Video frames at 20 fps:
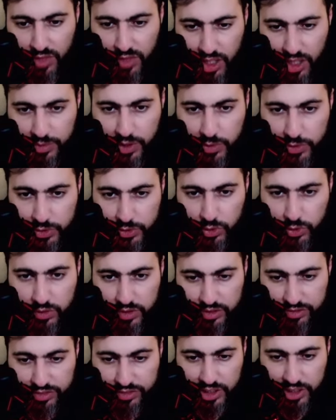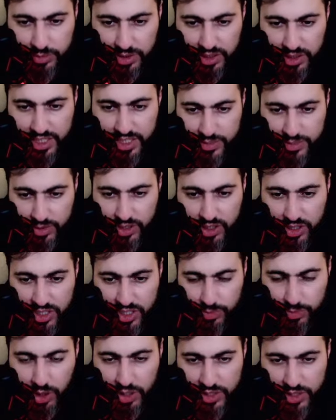I'm going to overfarm here as much
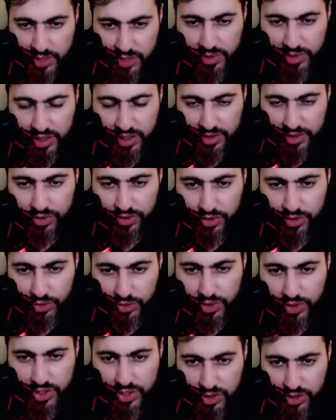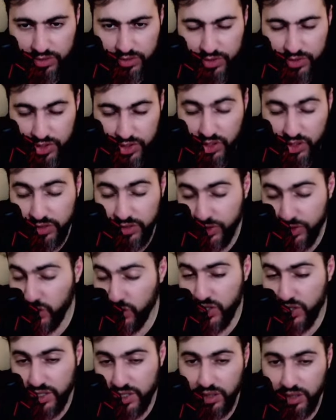as possible, and then throw the Surf. Surf
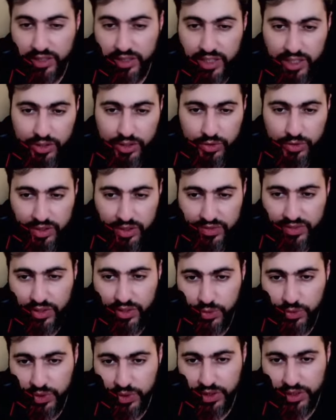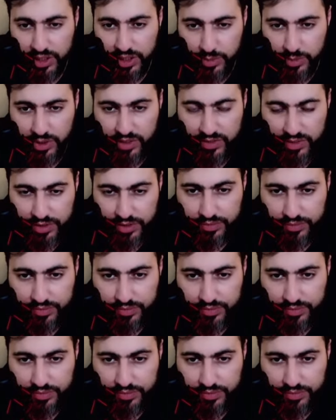should still KO, even though it debuffed.